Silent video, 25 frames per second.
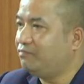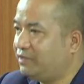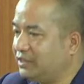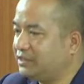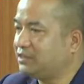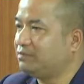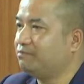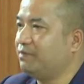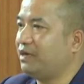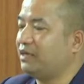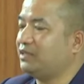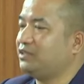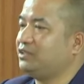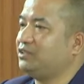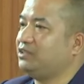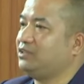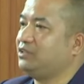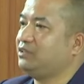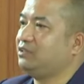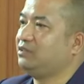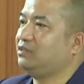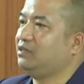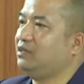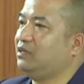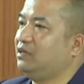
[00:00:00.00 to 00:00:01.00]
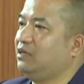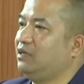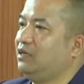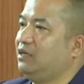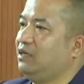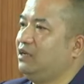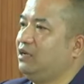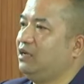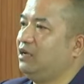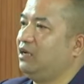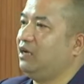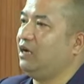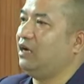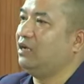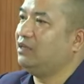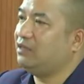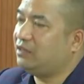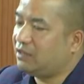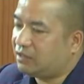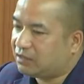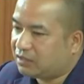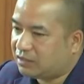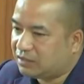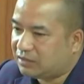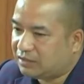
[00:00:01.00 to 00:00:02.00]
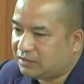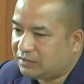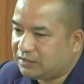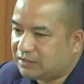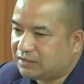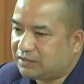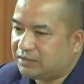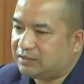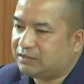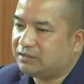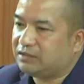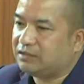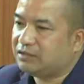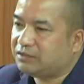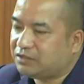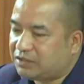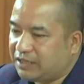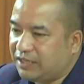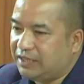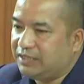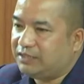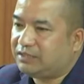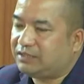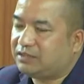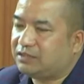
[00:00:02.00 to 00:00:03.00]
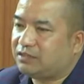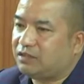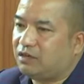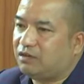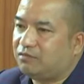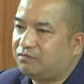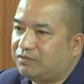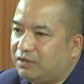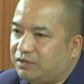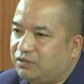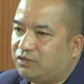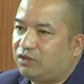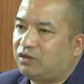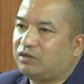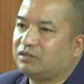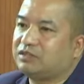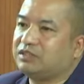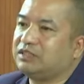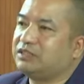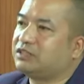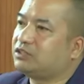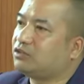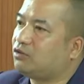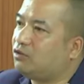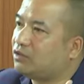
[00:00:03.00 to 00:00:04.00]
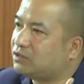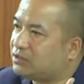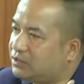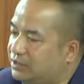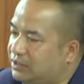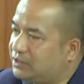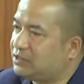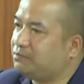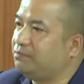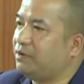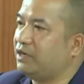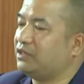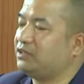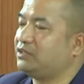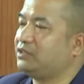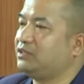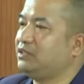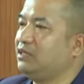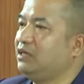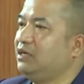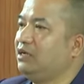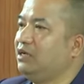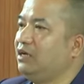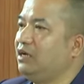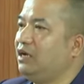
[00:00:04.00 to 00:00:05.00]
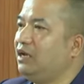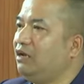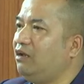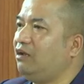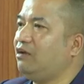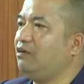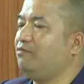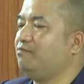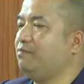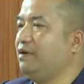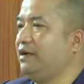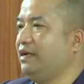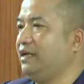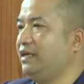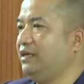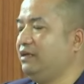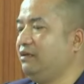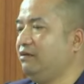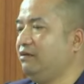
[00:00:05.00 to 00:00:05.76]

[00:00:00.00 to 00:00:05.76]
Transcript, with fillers: this much, and the sales of the drugs is cost this much. A lot of money.